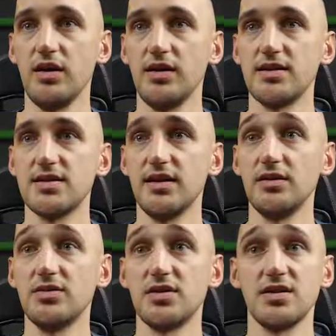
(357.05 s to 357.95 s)
Yeah, the
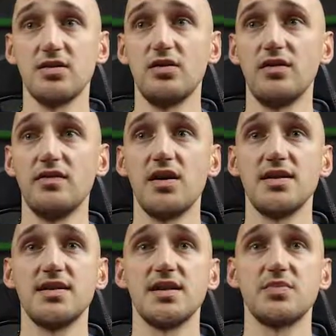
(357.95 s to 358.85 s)
slightly looser is only
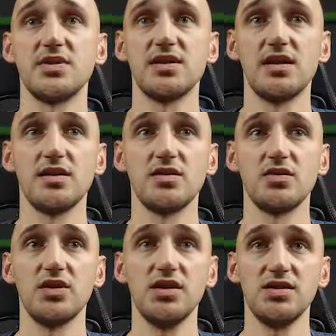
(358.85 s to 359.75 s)
36%.
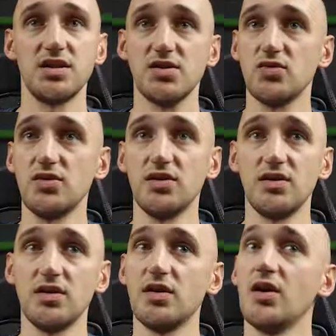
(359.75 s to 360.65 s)
So king jack
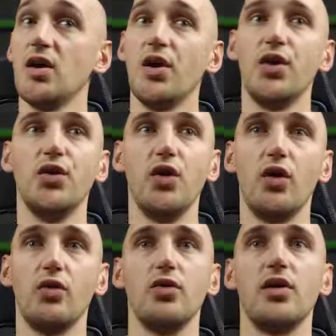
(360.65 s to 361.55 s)
suited,
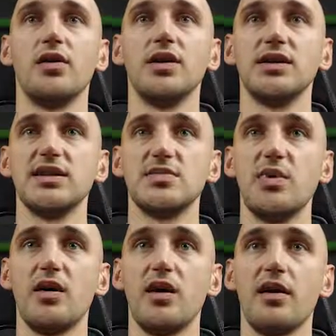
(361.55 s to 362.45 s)
no good in this
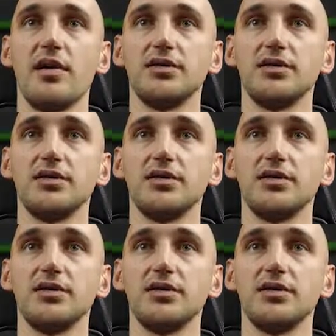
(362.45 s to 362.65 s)
spot.